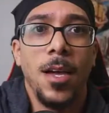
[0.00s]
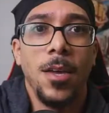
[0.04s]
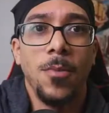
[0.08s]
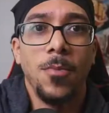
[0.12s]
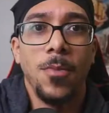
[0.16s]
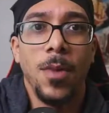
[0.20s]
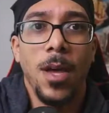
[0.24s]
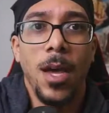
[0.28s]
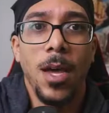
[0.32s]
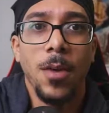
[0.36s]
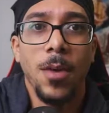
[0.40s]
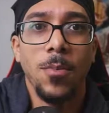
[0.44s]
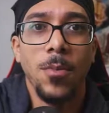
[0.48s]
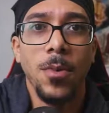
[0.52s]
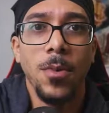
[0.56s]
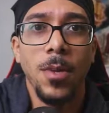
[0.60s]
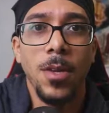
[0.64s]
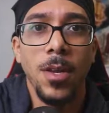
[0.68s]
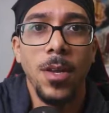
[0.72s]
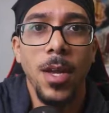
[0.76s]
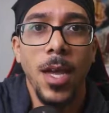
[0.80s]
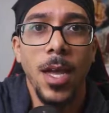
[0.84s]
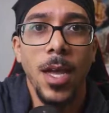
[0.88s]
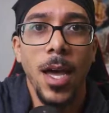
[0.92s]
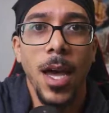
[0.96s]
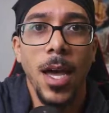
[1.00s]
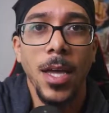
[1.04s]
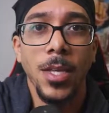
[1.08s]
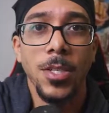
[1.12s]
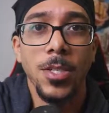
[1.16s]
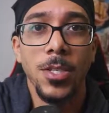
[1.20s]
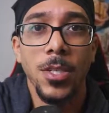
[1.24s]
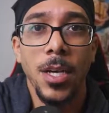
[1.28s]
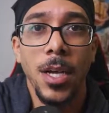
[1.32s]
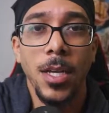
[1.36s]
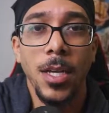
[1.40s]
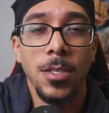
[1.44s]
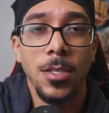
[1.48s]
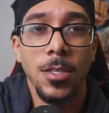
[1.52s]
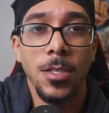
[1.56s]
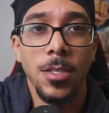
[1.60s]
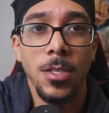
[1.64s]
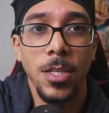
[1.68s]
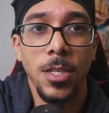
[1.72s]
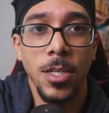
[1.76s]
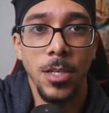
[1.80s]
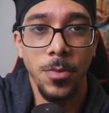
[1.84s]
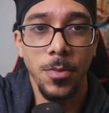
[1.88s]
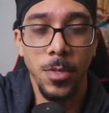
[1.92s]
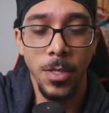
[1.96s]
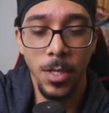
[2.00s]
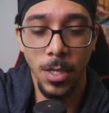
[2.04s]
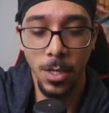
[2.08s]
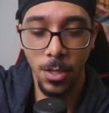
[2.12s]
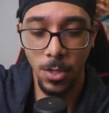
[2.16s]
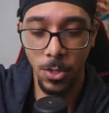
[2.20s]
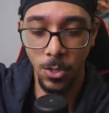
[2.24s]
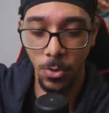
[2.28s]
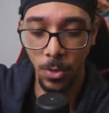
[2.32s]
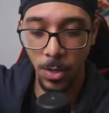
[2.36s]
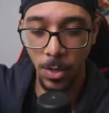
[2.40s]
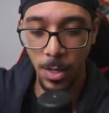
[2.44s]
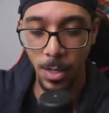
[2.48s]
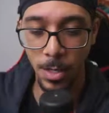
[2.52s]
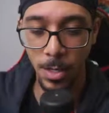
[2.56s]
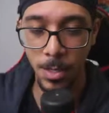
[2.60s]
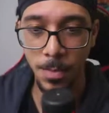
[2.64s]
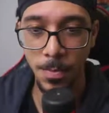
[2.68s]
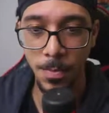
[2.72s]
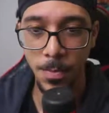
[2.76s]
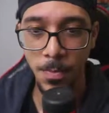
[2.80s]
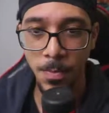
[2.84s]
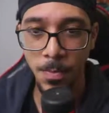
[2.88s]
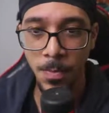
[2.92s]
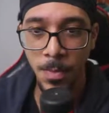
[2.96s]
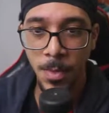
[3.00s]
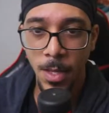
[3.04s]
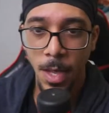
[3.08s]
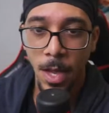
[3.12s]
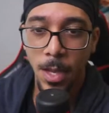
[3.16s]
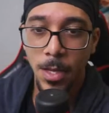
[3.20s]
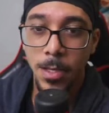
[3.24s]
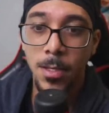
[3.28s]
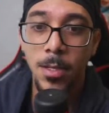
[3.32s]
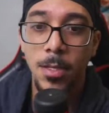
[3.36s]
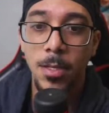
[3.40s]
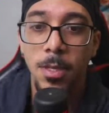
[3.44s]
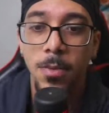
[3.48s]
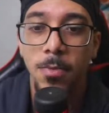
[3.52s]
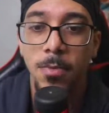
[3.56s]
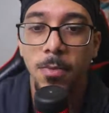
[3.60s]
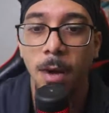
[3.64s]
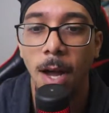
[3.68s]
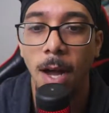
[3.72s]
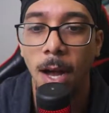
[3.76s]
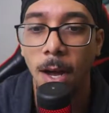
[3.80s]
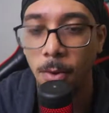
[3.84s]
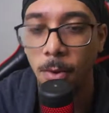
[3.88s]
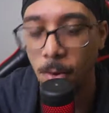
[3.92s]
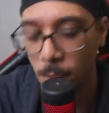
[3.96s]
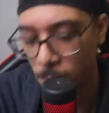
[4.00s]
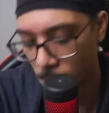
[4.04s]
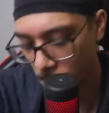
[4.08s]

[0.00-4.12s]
I would. I just genuinely enjoyed it. I could sit there for hours and